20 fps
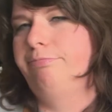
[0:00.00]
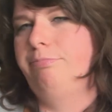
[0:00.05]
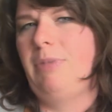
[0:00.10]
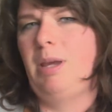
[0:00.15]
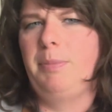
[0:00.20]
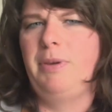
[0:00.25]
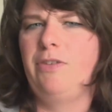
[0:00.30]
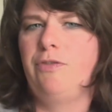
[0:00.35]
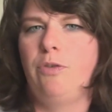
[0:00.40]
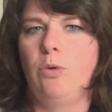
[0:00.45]

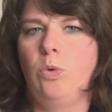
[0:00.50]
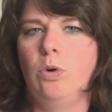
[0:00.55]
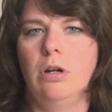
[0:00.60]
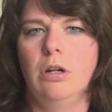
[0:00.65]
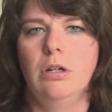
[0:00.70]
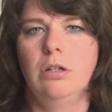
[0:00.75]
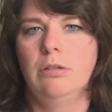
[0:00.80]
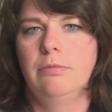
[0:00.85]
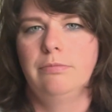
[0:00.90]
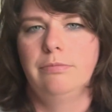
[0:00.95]
maybe
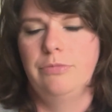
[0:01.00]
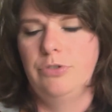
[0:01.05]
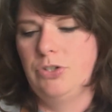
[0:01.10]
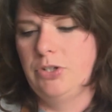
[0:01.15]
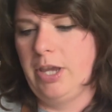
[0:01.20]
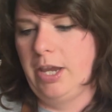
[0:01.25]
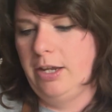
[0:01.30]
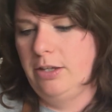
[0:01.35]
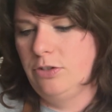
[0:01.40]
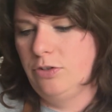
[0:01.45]
4
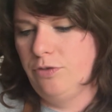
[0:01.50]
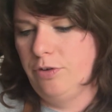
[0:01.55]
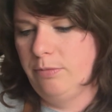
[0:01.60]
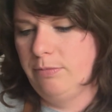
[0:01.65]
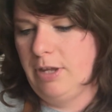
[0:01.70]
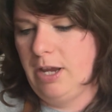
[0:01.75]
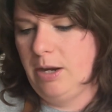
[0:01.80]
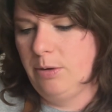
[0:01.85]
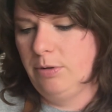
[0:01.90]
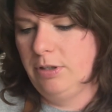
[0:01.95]
skeins from
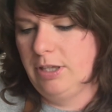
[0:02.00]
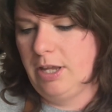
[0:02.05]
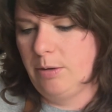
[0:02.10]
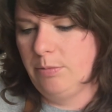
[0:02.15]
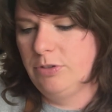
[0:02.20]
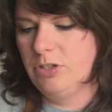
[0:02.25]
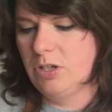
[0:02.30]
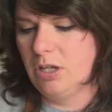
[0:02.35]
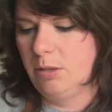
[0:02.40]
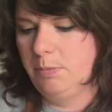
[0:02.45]
that one. That
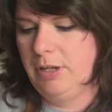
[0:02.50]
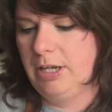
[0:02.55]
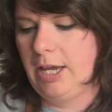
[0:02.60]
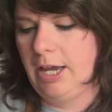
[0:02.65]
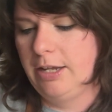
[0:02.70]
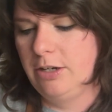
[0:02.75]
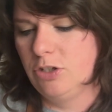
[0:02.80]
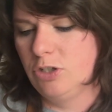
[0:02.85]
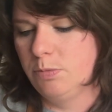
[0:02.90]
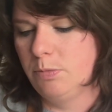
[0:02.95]
one's going to be
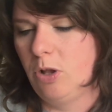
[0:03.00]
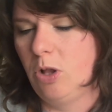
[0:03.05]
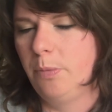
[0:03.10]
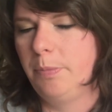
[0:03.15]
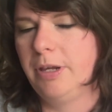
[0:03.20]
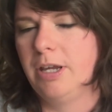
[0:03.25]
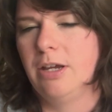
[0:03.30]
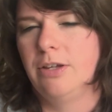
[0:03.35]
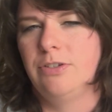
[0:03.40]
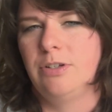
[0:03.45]
kind of small
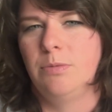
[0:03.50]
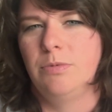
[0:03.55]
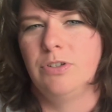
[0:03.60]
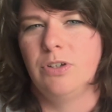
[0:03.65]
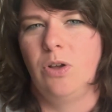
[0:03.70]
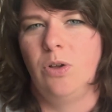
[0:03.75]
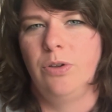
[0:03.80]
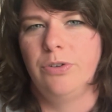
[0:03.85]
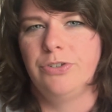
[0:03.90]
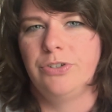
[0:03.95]
because it was
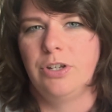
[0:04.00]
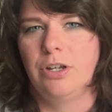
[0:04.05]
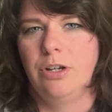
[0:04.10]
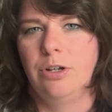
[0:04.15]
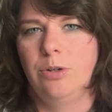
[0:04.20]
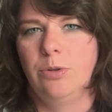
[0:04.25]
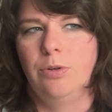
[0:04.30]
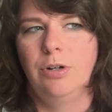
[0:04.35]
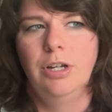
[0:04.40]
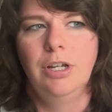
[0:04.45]

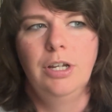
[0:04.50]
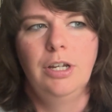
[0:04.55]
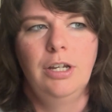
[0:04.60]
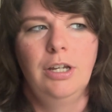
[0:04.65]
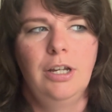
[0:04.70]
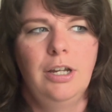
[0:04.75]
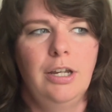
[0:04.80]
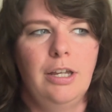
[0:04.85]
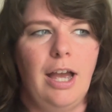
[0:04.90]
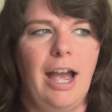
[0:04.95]
also,
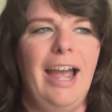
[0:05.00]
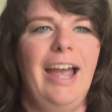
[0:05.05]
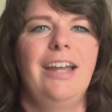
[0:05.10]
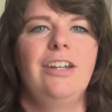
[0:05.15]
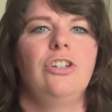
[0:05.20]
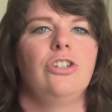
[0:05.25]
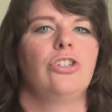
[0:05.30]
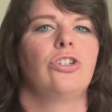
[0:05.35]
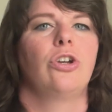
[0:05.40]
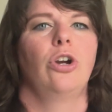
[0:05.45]
I had
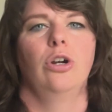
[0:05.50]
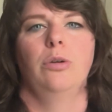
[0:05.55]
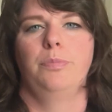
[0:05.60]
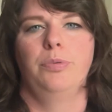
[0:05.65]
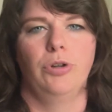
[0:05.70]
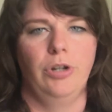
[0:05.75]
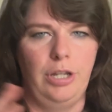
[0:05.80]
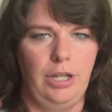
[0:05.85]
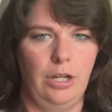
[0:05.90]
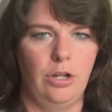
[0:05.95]
to skirt
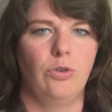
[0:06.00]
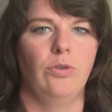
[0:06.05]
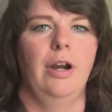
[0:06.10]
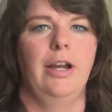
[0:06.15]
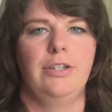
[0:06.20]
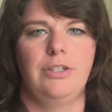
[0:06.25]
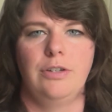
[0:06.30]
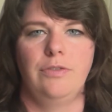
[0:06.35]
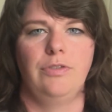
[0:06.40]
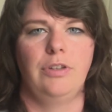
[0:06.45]
pretty
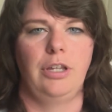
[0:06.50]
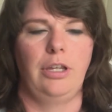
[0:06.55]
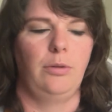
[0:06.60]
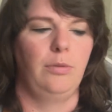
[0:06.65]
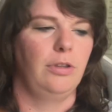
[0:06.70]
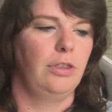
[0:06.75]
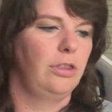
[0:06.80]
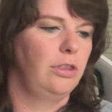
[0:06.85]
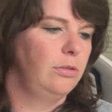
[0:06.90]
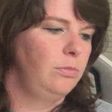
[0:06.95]
aggressively
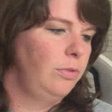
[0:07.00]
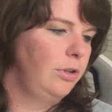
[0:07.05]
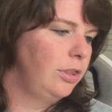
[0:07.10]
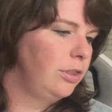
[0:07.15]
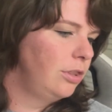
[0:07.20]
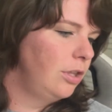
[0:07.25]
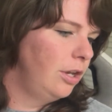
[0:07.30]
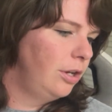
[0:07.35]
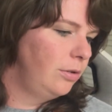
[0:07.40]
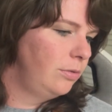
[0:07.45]
with
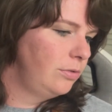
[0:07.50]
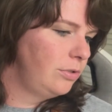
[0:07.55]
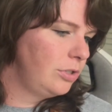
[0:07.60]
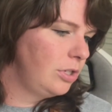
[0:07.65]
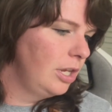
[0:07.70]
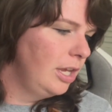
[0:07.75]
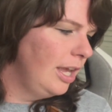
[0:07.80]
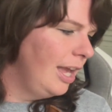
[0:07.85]
those.